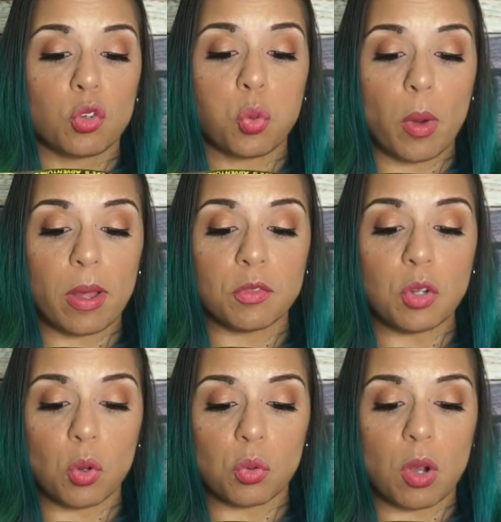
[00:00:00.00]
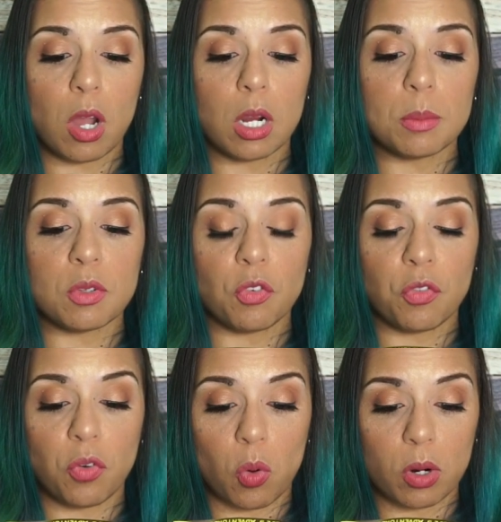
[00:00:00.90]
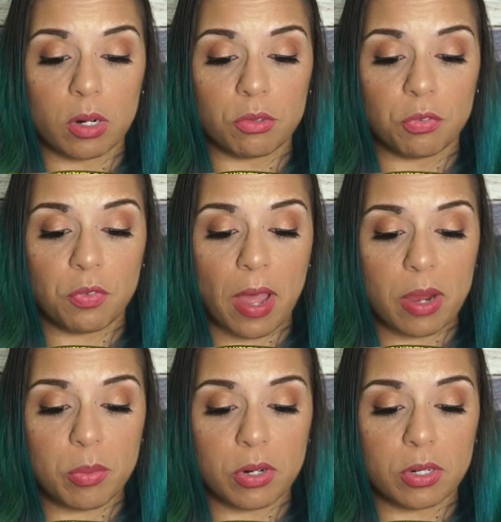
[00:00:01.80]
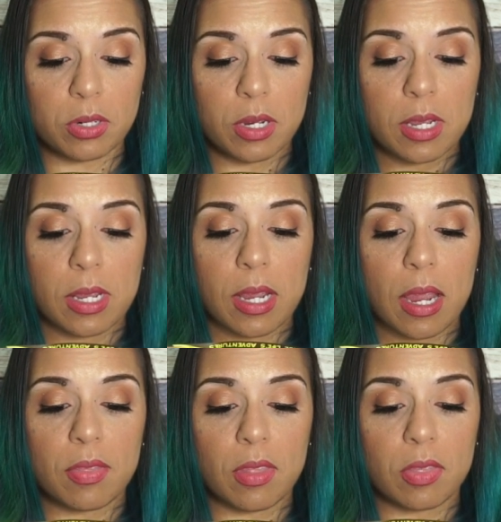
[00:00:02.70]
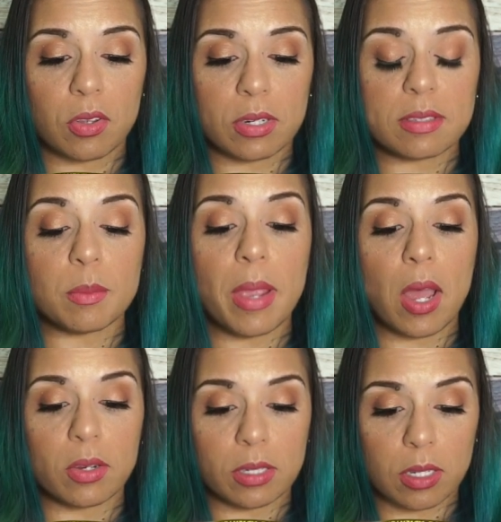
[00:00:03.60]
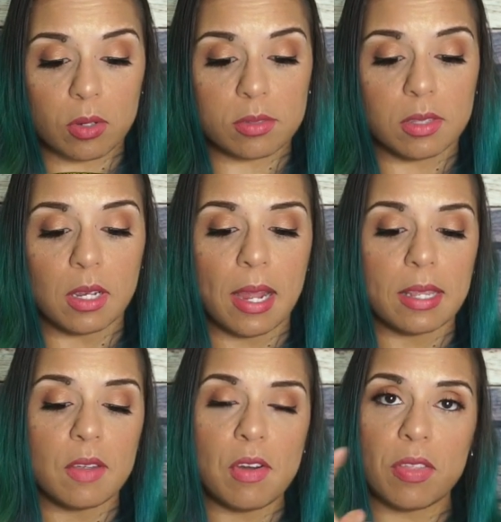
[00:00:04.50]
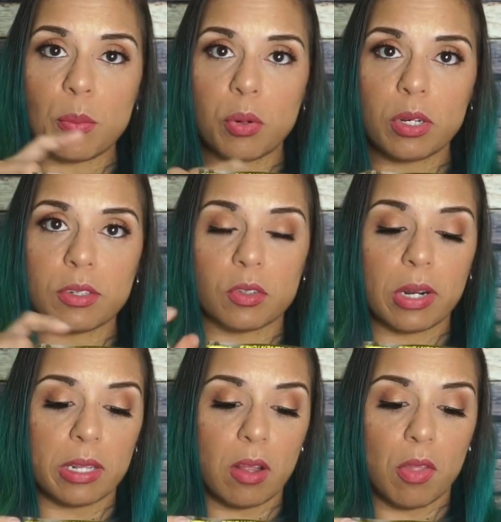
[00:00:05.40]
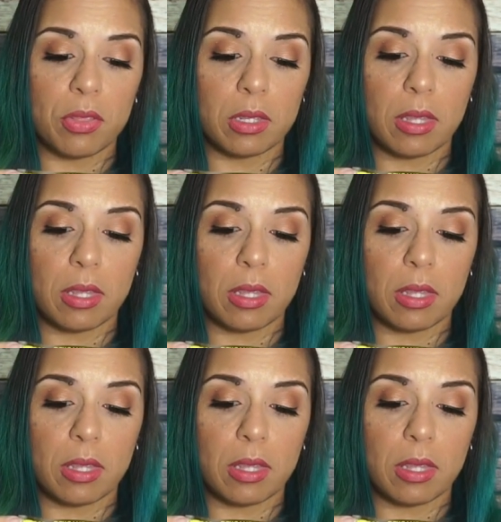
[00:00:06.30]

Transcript: twelve total carbs, four fiber, and then there is some allulose. Look, I love how they put it directly on the